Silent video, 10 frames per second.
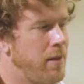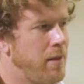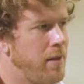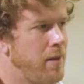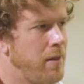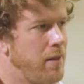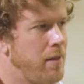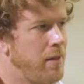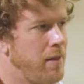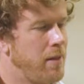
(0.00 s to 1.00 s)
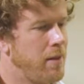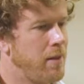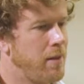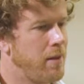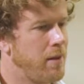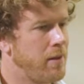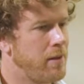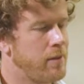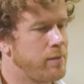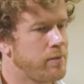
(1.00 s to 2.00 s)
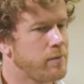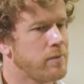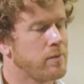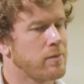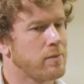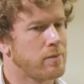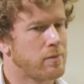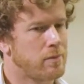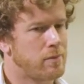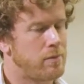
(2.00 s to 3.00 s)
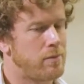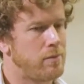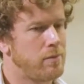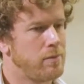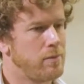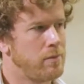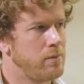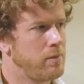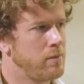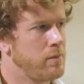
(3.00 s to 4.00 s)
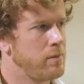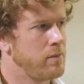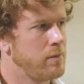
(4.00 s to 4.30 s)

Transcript: (silent)